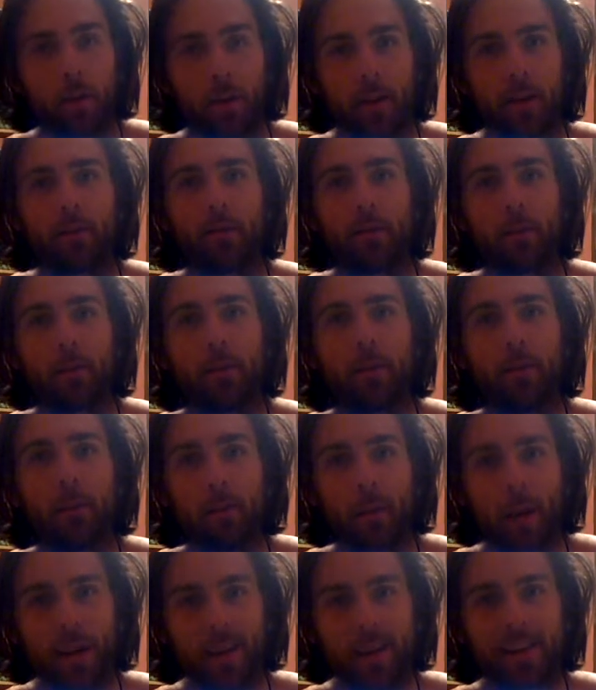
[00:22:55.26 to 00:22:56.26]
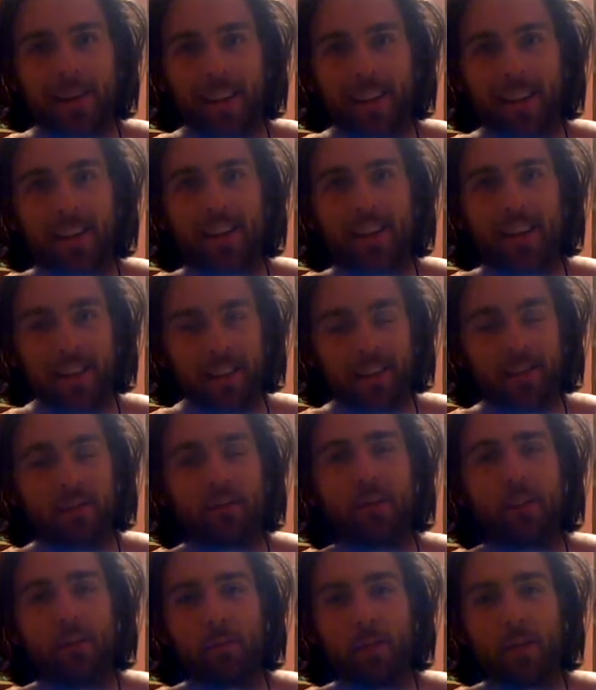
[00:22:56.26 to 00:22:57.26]
Well, that's what magnetite is
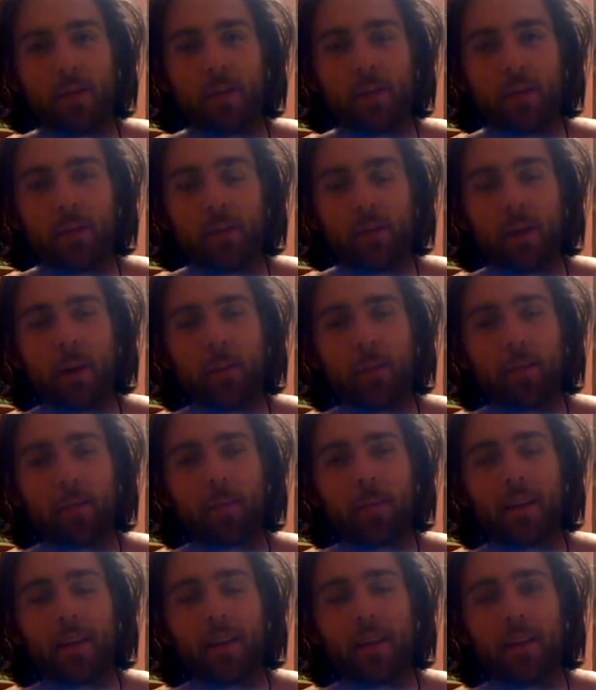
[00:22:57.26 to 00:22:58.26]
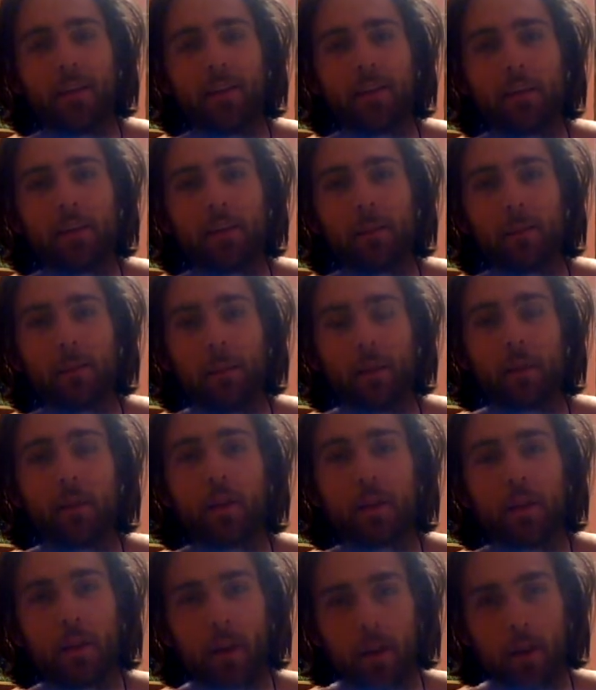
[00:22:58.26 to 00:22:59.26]
really beautiful about, is its
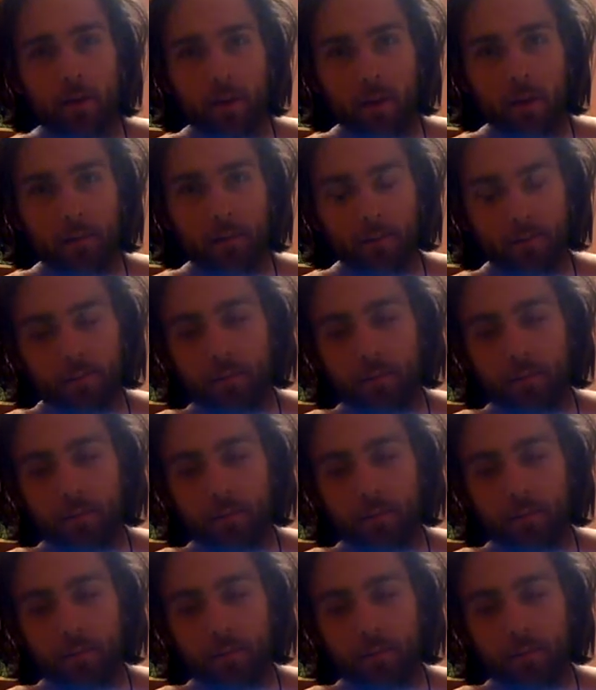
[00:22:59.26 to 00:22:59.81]
built-in governor.